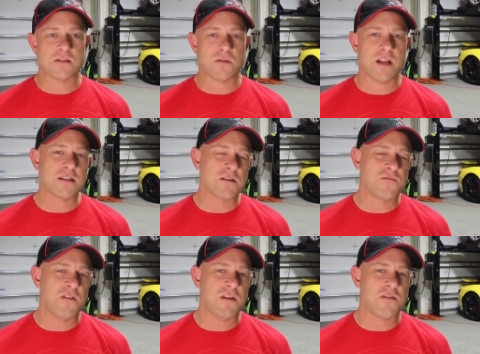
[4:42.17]
So an extra
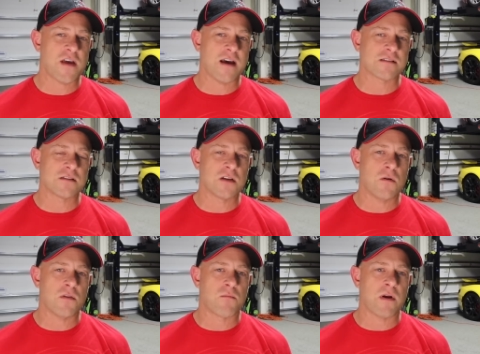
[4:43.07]
50,000 to
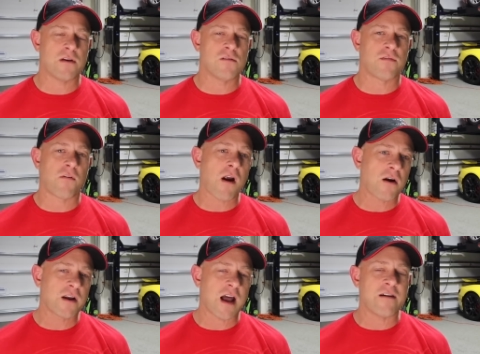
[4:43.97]
go with a brand new
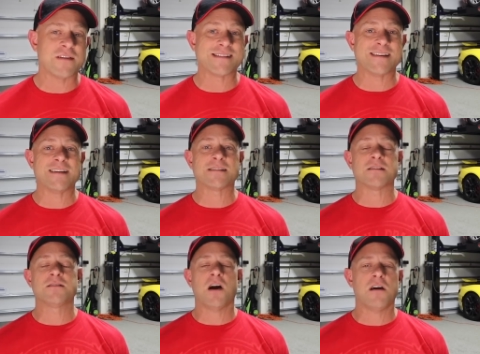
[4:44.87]
Ferrari. Obviously, it's
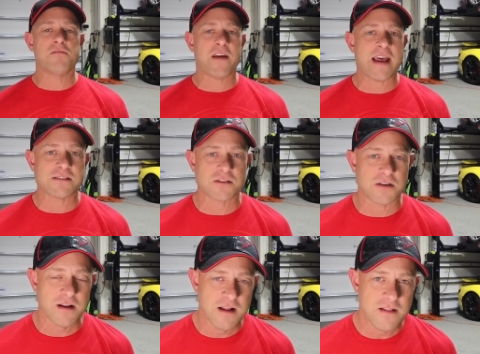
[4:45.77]
a ton
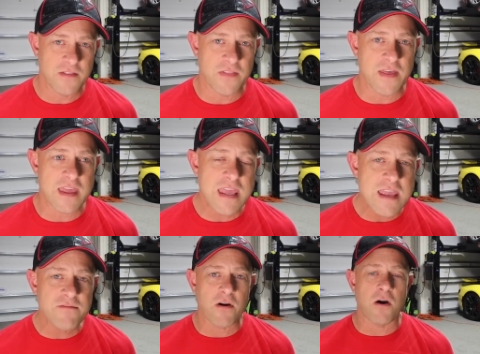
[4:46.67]
faster than the
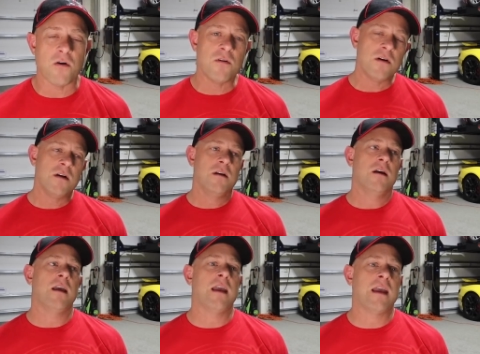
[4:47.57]
Evo
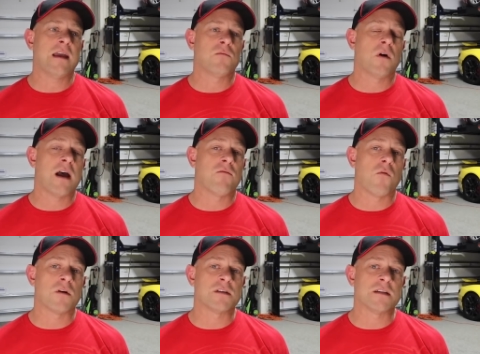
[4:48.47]
and we'll have
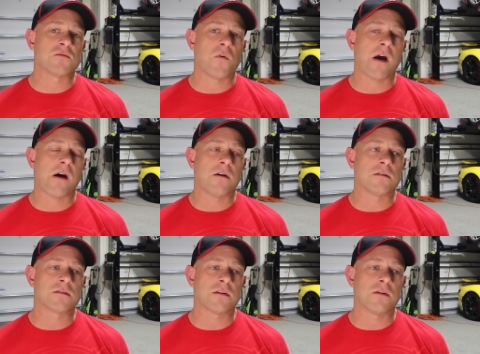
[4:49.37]
warranty as
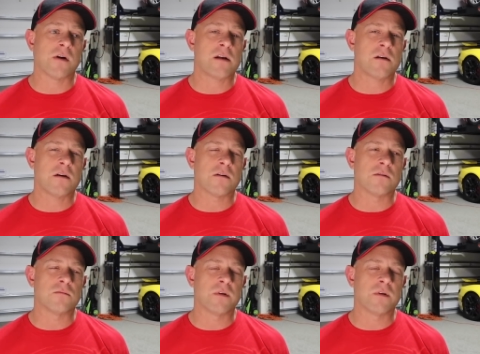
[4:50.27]
well. So I don't know.